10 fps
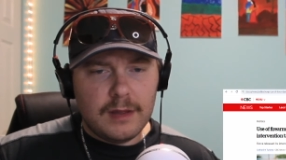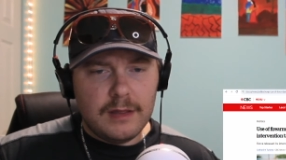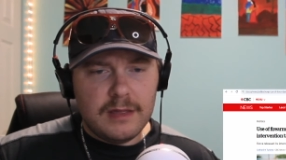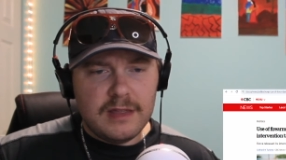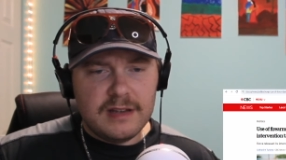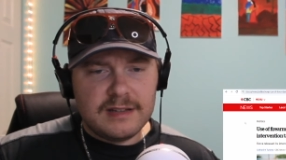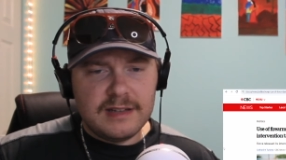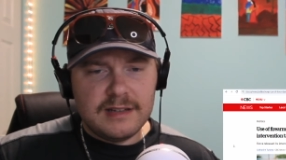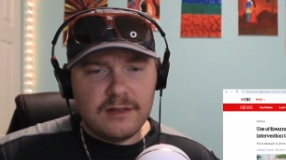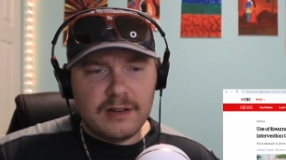This
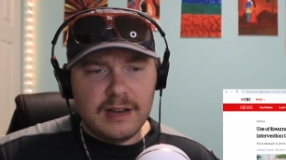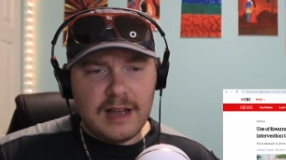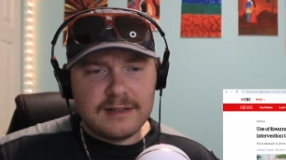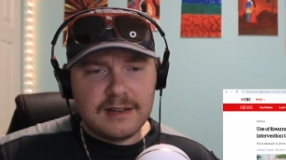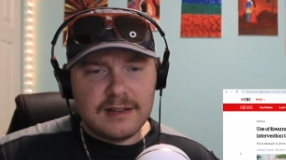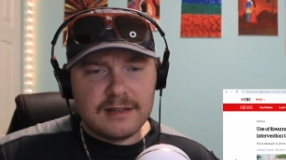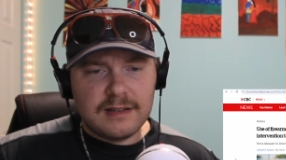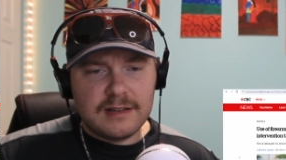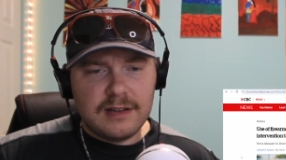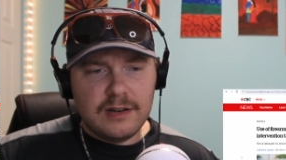is looking at
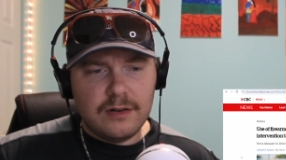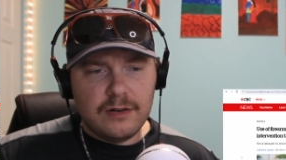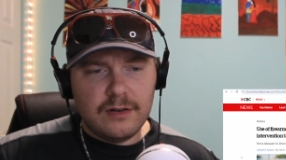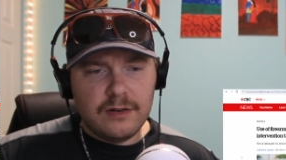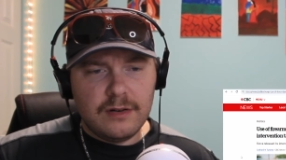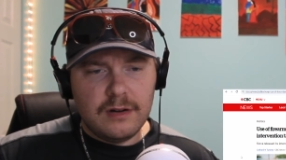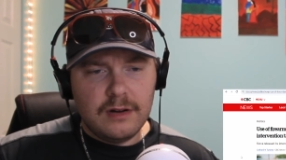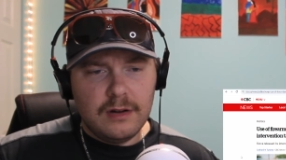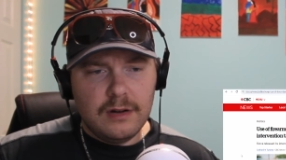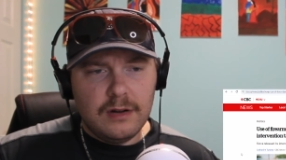statistics here.
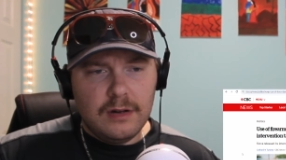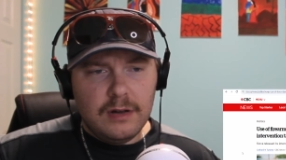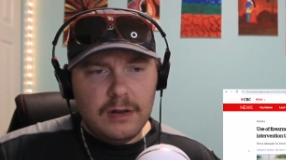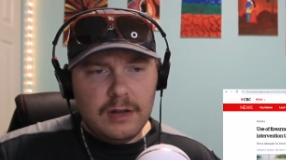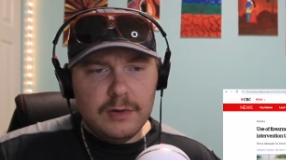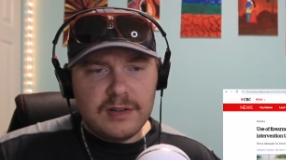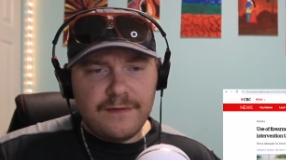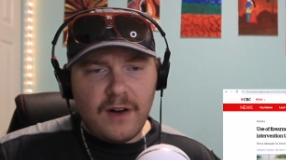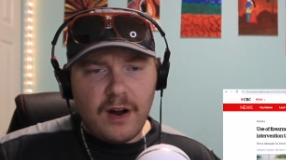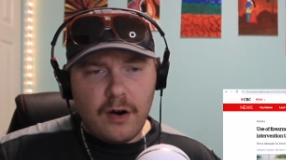Use of
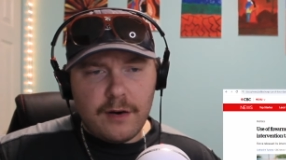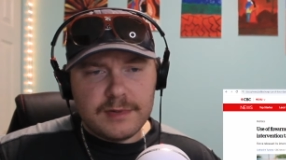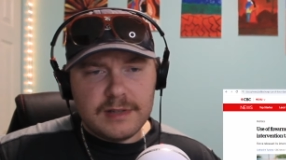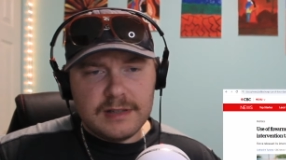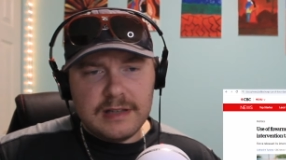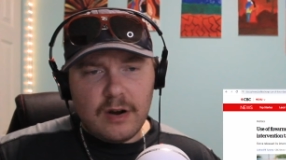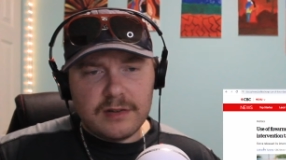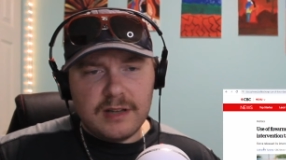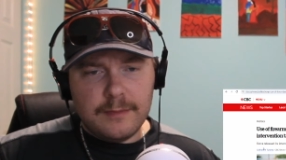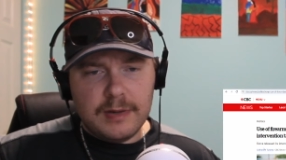firearms is the
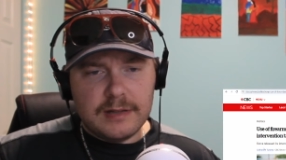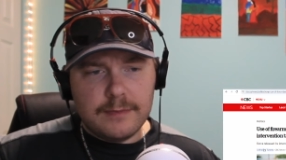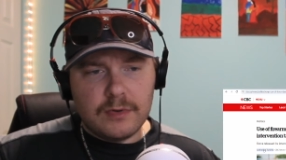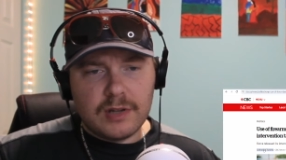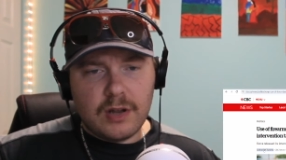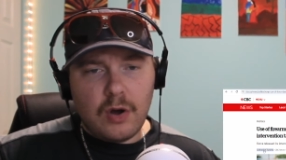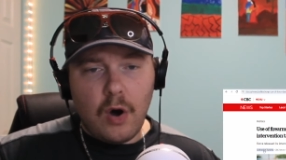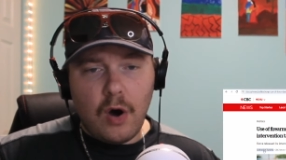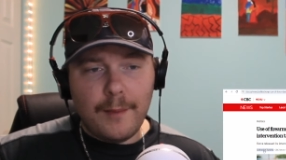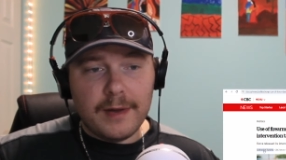RCMP's most
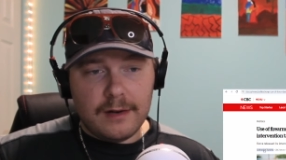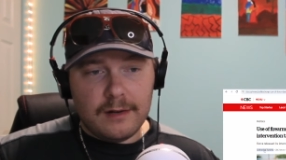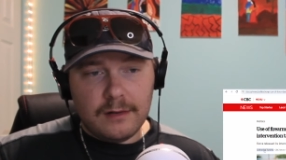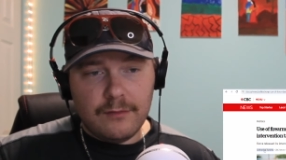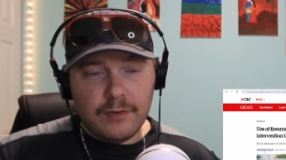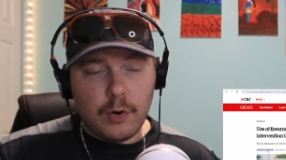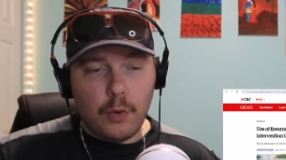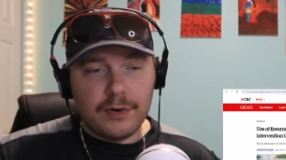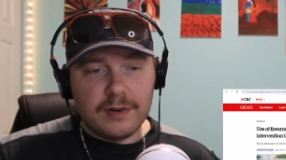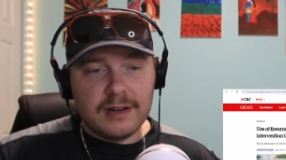common
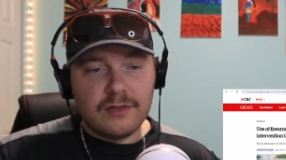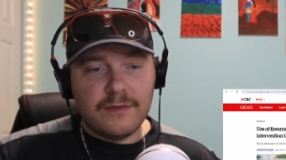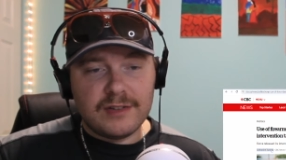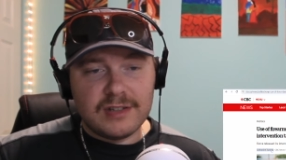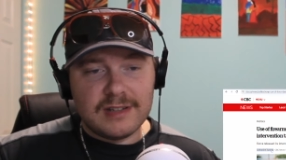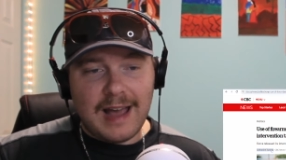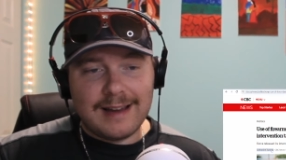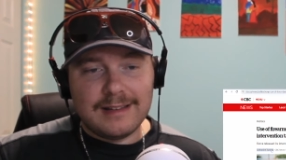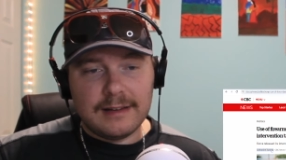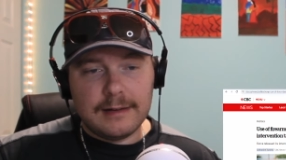recorded intervention
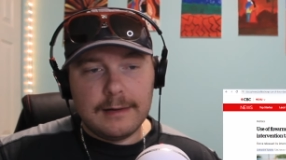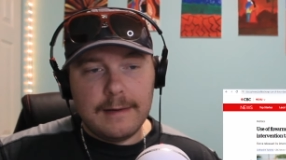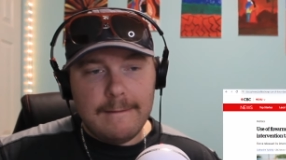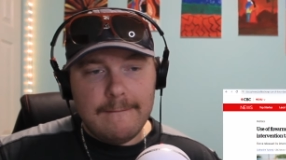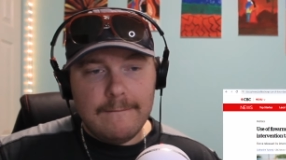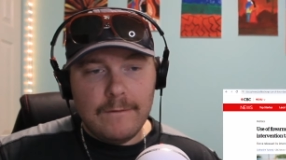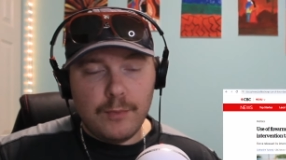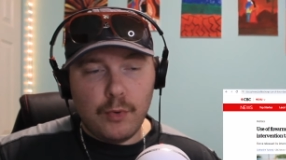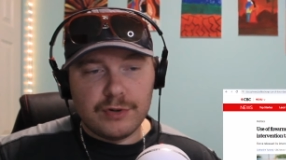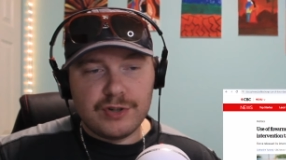tactic,
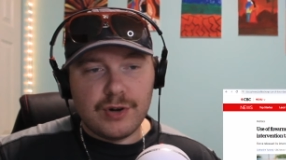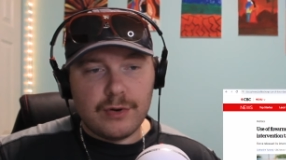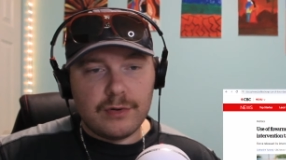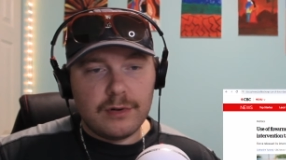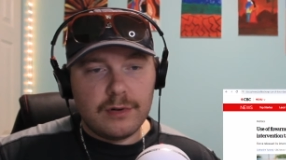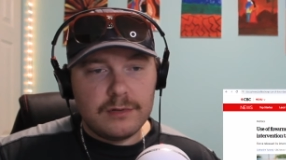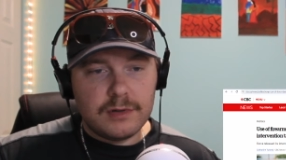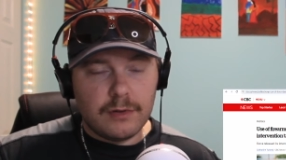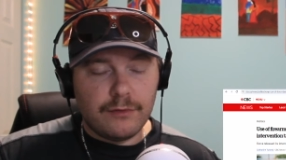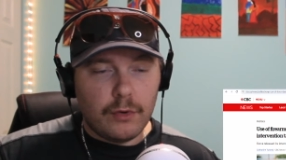report showed.
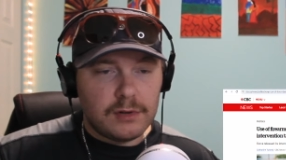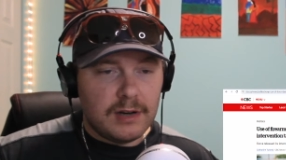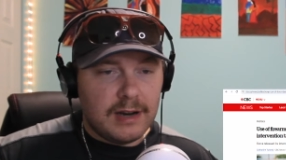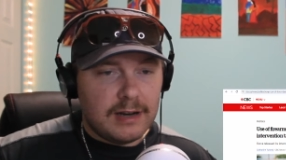So the Royal Canadian